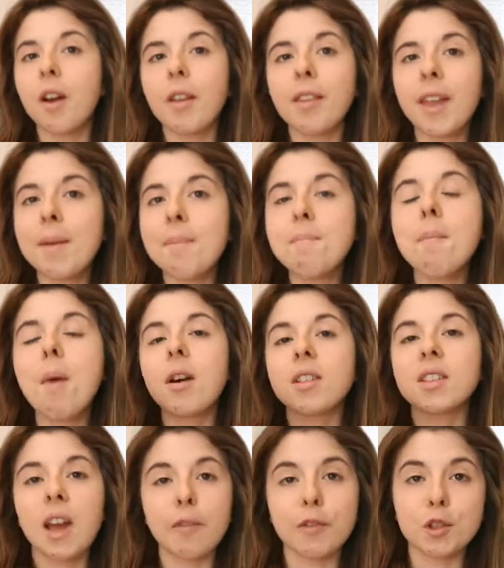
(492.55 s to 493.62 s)
Like, they
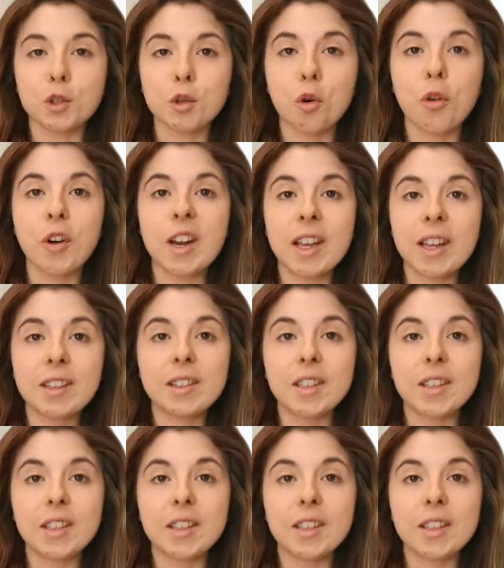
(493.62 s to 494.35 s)
must have a story